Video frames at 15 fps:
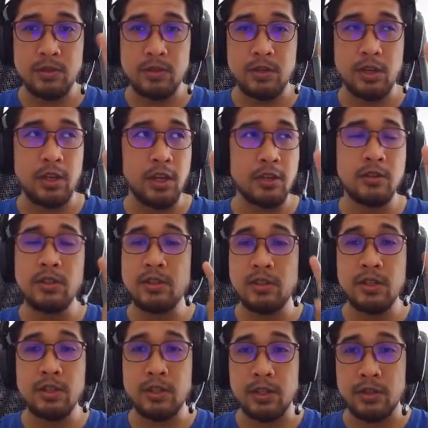Okay, actually
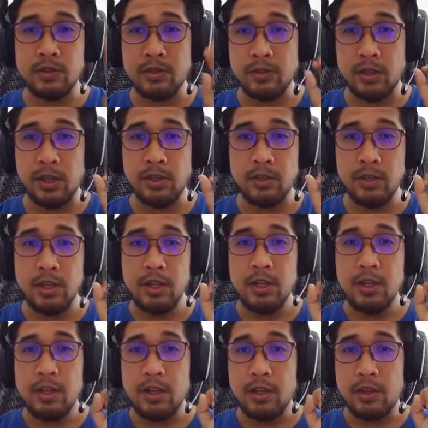3 things.
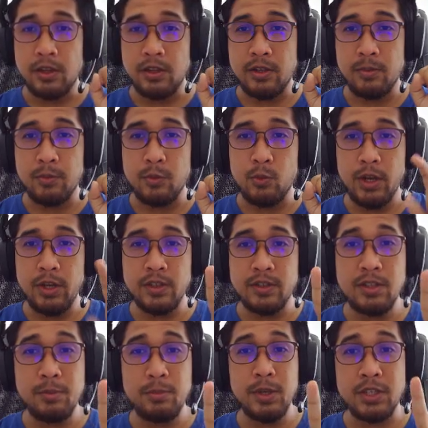Okay, number 1 is
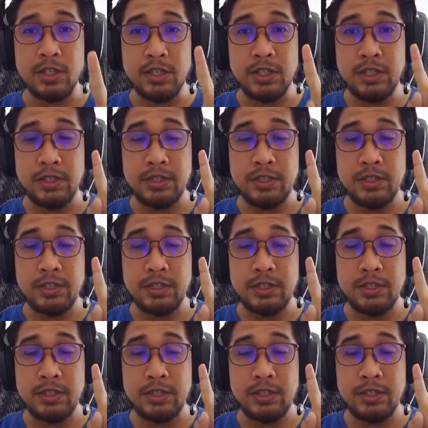the picture